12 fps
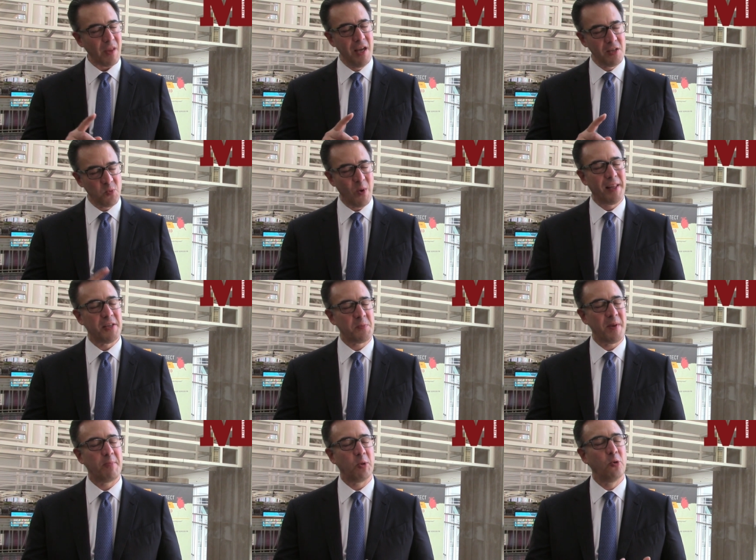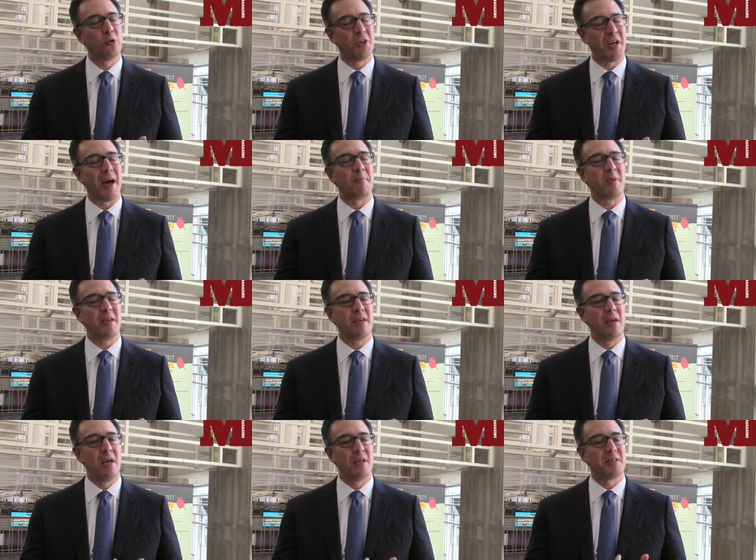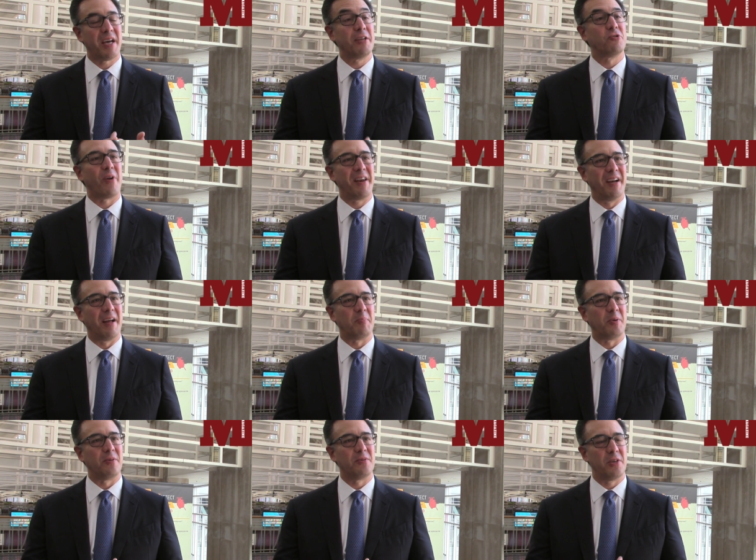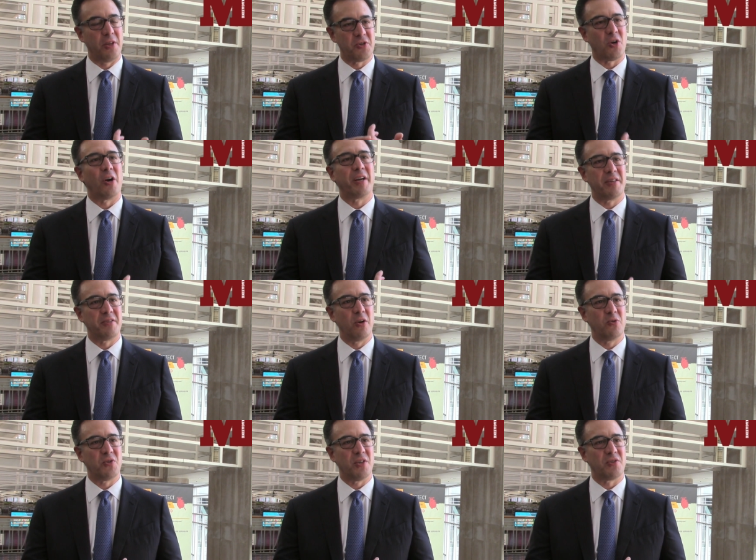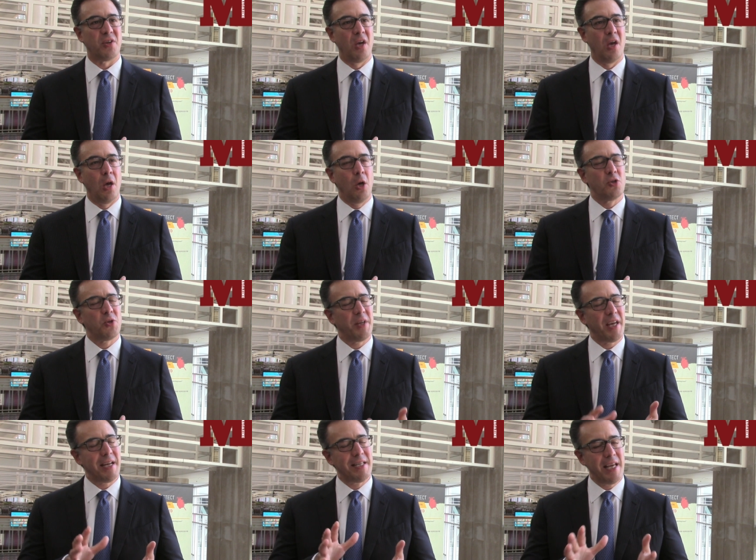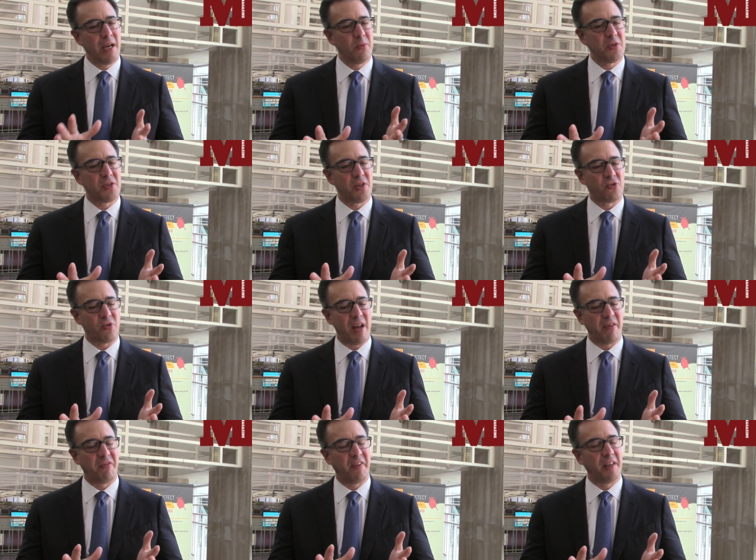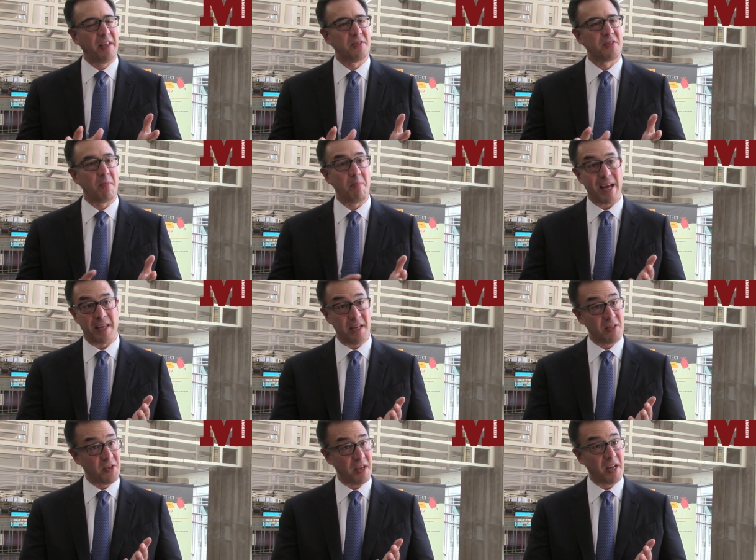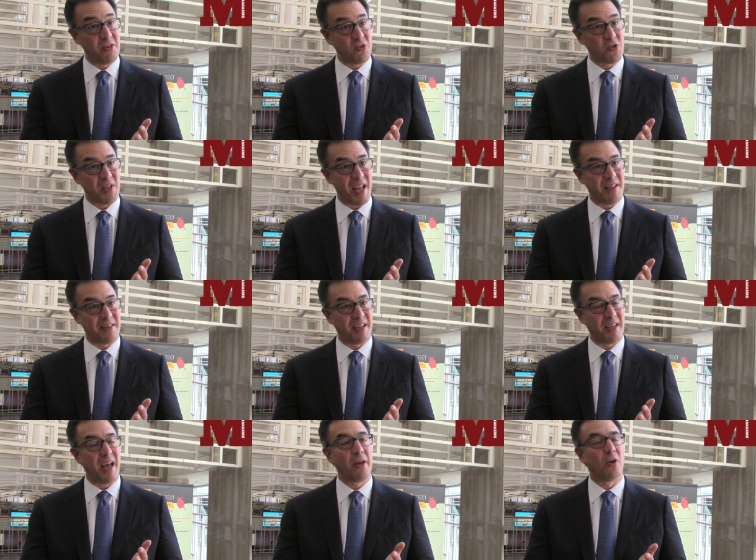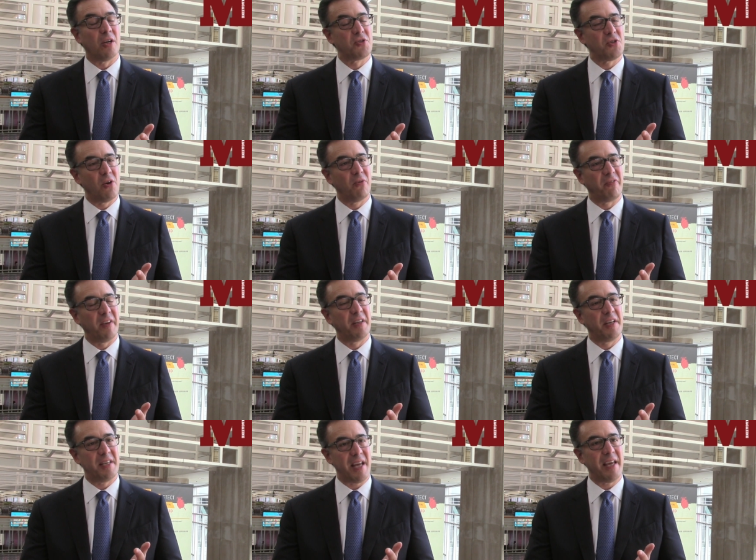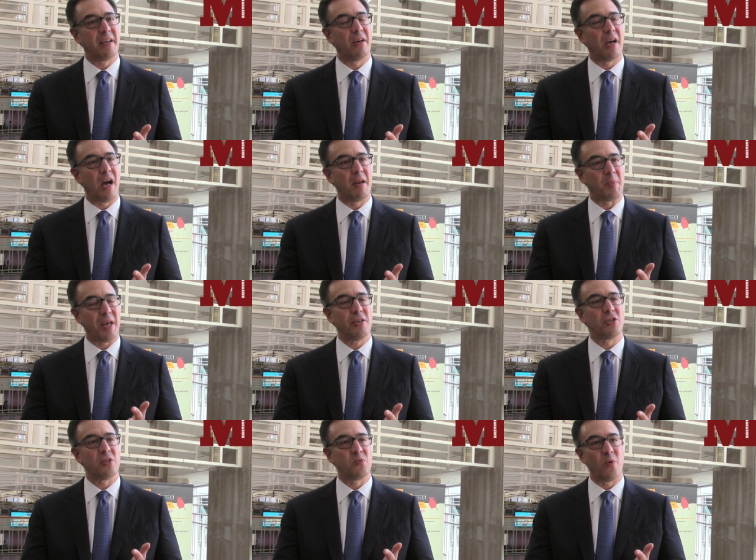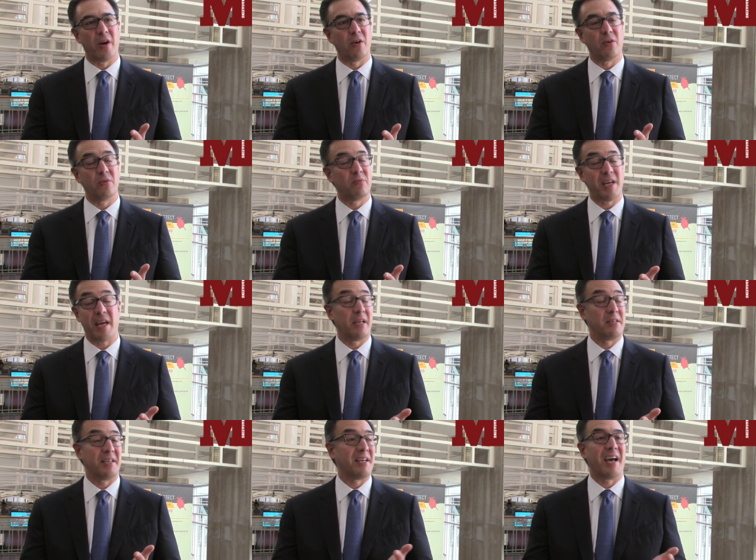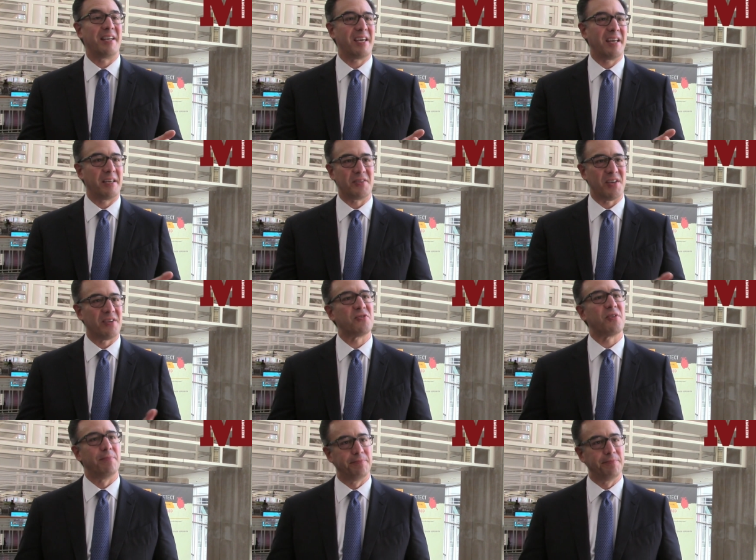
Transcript: as well as people who could not be titrated up to the target doses. So the idea was to try to fill in some mechanistic understanding and also fill in data on patients where data did not yet exist.